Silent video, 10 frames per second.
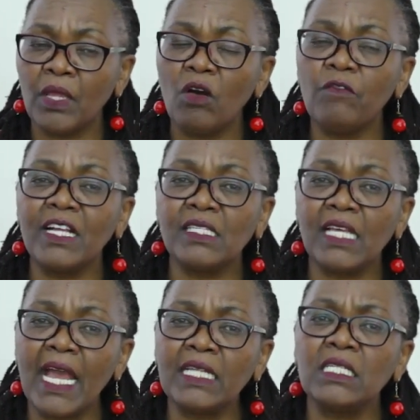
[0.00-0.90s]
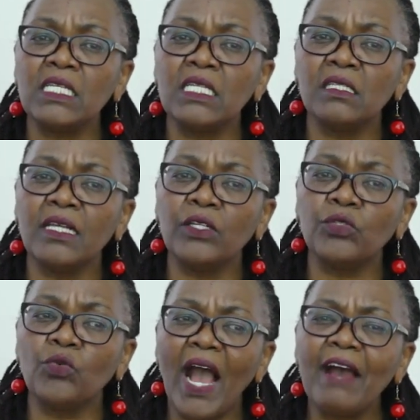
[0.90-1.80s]
of anxiety, is that
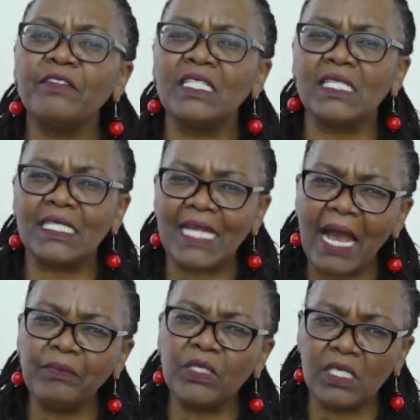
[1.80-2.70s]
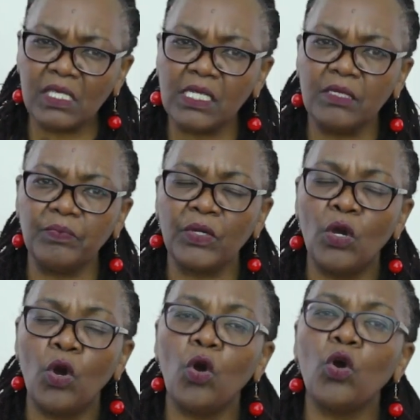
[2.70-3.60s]
you have disturbed sleep,
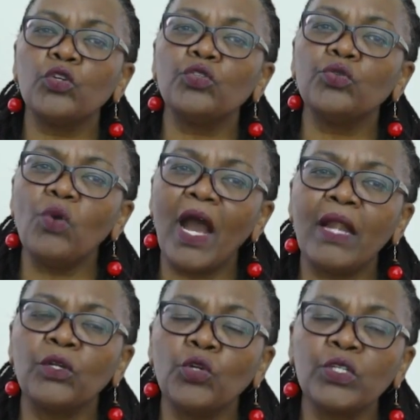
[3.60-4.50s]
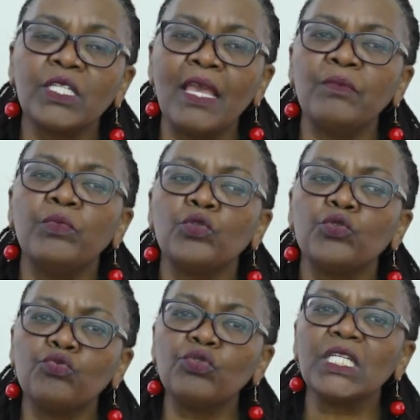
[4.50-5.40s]
or you are not able
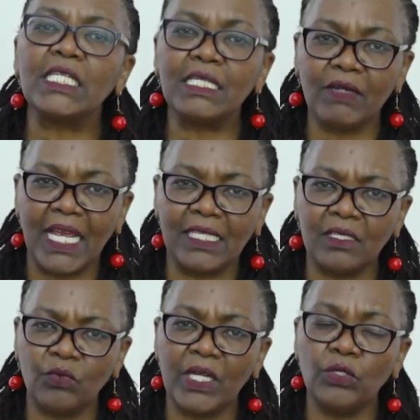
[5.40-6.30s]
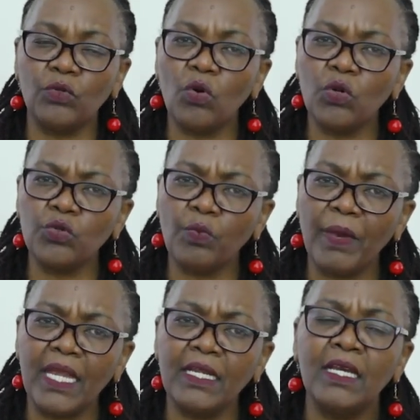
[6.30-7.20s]
to really rest. When you go to
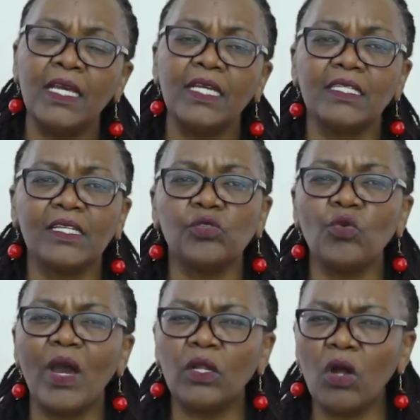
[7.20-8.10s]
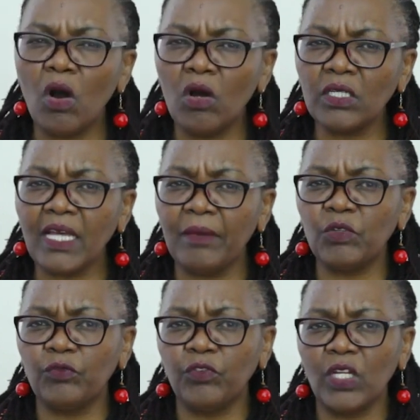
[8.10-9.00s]
bed, it takes you a long time
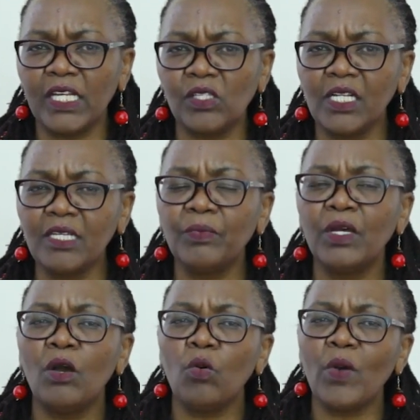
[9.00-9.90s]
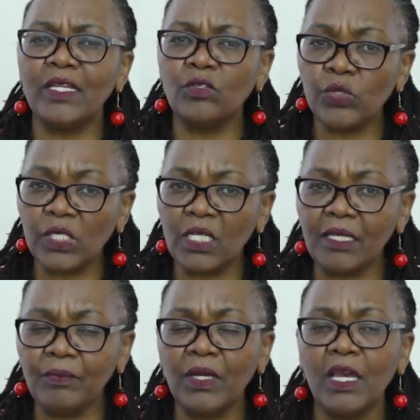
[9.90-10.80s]
to fall asleep. When you
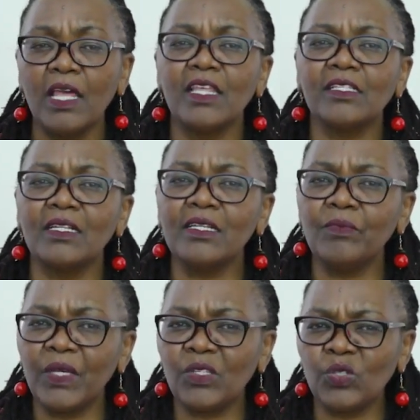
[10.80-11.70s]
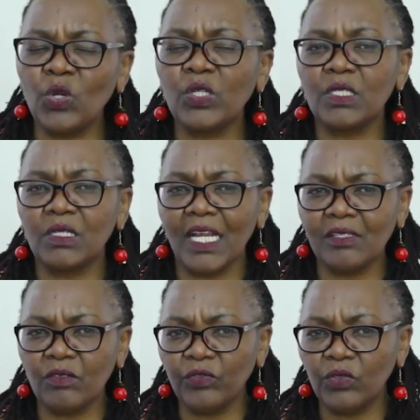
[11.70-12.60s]
sleep, the sleep is not
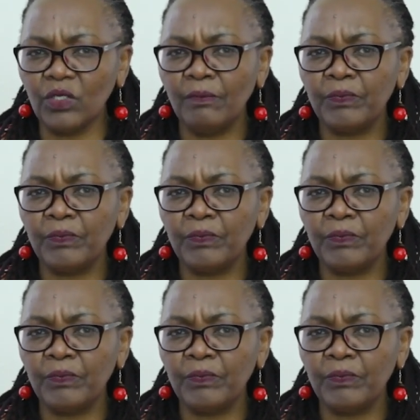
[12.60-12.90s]
restful.